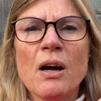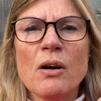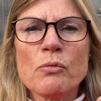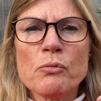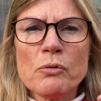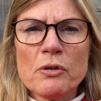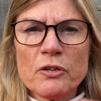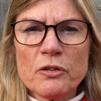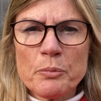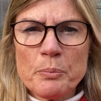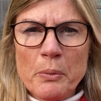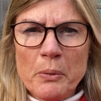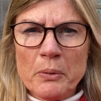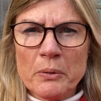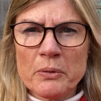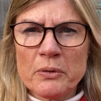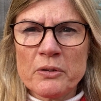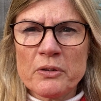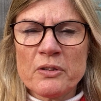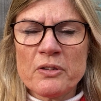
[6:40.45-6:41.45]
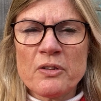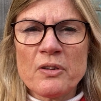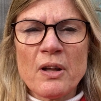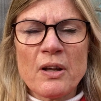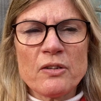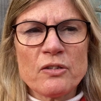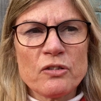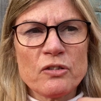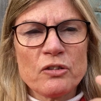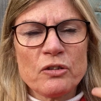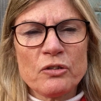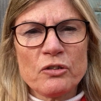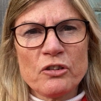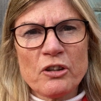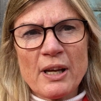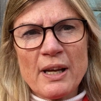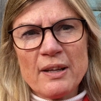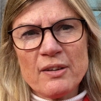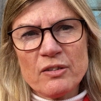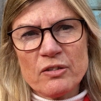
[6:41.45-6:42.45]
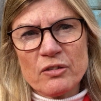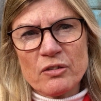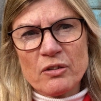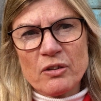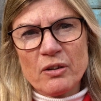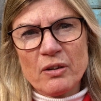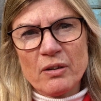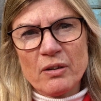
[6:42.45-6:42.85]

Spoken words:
respond and suggest